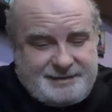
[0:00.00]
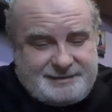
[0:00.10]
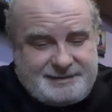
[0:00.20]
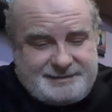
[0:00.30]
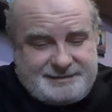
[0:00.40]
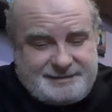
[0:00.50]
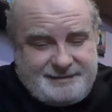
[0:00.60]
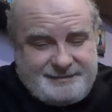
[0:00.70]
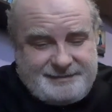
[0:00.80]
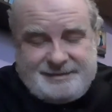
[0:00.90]
this
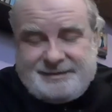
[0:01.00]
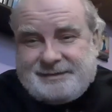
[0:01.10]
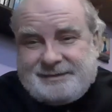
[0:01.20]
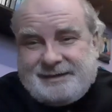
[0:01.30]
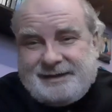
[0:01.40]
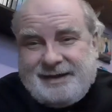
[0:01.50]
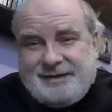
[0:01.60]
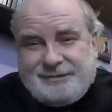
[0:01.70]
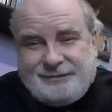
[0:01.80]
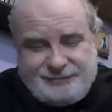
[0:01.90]

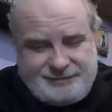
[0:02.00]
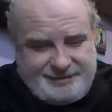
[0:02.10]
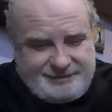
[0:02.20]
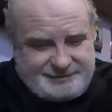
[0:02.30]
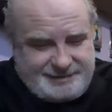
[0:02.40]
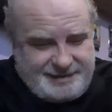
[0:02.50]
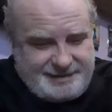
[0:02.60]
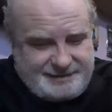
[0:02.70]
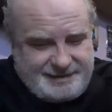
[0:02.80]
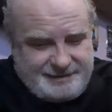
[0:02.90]
Clove character.
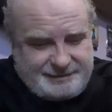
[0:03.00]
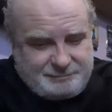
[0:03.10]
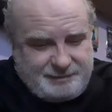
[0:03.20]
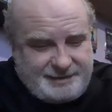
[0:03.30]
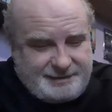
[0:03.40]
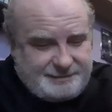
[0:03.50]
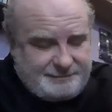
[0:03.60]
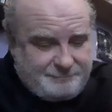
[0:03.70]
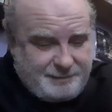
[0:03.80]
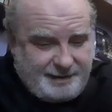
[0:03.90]
It's played
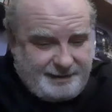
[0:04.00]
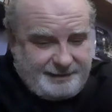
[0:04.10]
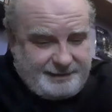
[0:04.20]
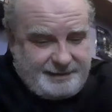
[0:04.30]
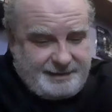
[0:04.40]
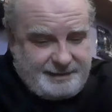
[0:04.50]
by